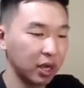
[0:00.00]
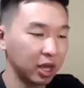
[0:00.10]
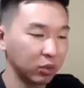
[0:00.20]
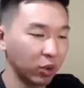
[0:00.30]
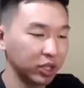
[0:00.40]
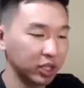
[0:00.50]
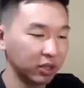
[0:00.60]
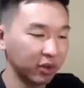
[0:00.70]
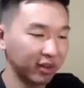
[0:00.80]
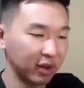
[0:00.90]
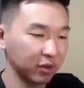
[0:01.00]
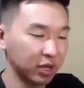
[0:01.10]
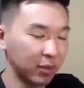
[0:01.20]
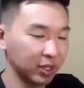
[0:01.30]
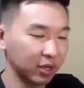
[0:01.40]
It's 165. I wrote
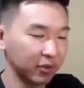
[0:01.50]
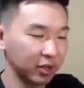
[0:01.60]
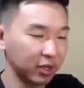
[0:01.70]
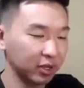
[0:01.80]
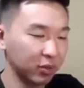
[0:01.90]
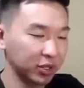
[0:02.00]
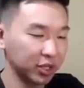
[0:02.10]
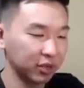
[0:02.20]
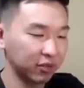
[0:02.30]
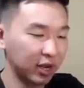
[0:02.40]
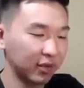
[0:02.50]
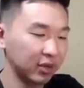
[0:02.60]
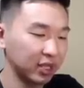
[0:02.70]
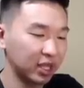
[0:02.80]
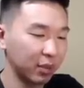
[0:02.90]
that myself on there. It's 165.
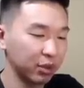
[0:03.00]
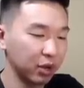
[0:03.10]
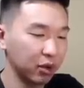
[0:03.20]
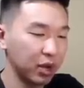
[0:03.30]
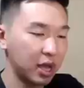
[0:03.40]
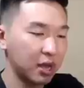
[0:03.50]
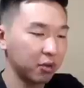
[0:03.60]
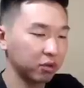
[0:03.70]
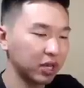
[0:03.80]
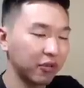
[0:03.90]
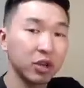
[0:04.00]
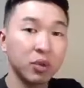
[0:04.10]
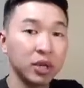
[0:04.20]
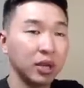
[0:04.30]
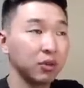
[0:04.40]
Links down below. Tried the first
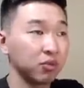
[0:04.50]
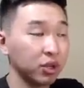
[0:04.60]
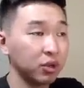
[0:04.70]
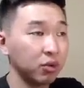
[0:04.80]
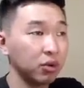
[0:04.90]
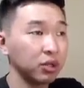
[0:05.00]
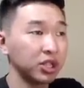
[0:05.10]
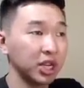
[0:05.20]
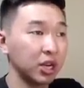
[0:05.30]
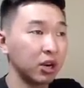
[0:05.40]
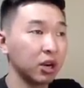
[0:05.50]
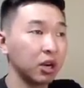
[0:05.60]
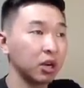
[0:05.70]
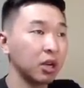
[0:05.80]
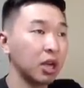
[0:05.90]
one. It was really cool. Check out
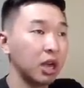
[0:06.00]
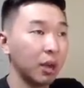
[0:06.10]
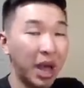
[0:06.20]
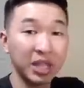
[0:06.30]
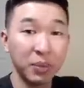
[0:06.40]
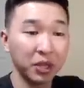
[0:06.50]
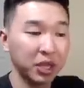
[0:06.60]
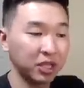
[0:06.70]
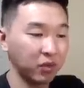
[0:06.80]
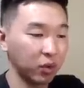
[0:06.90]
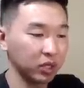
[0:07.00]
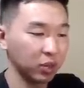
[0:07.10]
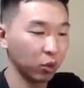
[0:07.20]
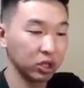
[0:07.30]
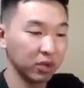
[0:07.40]
our past mail days if you want to see
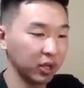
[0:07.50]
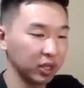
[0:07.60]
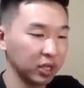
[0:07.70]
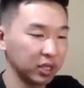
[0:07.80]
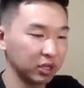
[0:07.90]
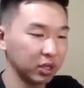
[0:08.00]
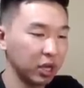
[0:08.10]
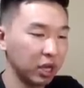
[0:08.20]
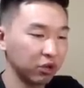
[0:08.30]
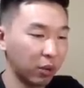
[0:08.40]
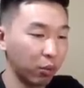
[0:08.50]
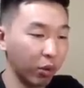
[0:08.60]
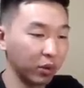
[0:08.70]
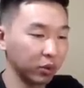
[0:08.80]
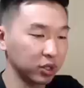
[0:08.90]
more stuff like this. And drop
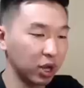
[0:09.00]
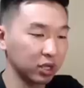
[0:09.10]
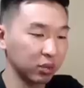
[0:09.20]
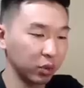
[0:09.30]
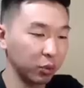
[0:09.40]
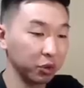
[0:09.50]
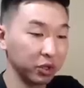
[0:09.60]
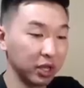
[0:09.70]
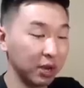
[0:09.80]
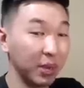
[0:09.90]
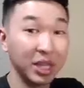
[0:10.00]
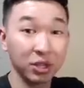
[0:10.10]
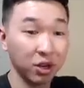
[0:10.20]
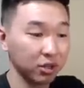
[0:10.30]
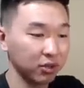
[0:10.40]
1, which is awesome. We pulled an amazing
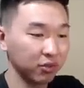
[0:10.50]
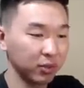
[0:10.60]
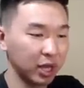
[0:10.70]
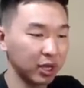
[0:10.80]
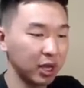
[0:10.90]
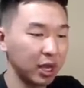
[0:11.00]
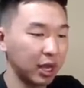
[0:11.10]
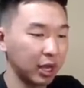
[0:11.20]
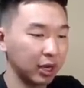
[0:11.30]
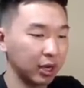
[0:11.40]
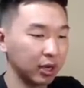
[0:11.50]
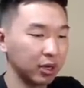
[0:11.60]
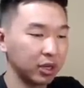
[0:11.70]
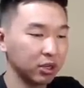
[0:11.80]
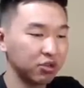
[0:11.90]
card from that. And
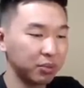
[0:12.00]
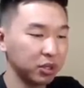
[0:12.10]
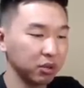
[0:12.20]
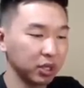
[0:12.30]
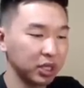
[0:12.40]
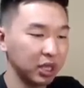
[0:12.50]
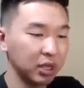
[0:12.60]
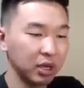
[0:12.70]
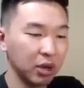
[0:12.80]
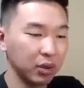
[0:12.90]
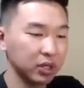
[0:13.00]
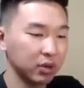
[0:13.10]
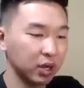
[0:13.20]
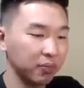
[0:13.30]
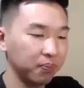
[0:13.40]
here's drop 2. Let's see what's going
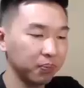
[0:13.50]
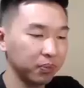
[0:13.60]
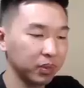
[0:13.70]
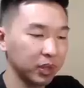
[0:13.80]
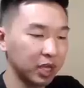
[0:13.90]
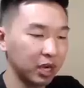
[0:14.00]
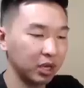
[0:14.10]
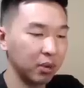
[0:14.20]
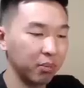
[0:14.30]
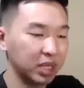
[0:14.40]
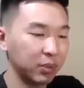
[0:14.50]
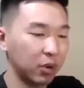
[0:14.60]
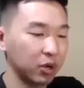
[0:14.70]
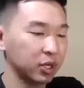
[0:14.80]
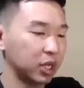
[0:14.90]
on. Got a baseball
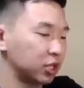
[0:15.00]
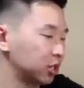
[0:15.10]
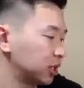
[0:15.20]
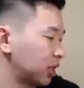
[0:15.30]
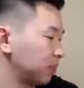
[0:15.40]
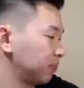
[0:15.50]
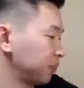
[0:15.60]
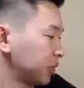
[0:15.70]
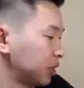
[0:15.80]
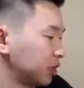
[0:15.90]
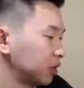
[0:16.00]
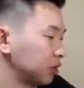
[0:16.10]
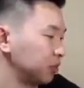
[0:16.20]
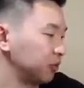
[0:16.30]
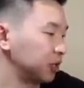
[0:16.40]
orientation this time. So
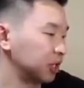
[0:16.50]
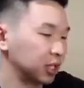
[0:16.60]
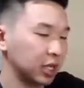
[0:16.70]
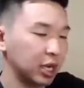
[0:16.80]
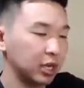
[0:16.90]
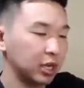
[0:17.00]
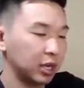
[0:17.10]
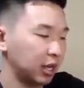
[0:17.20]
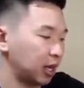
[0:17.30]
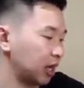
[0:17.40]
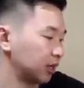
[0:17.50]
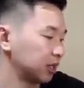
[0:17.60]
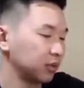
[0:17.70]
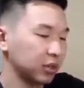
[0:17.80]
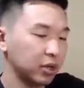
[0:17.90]
let's move this to the side and let's
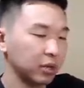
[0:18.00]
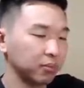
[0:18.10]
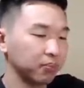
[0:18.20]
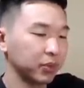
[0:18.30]
see what's going on.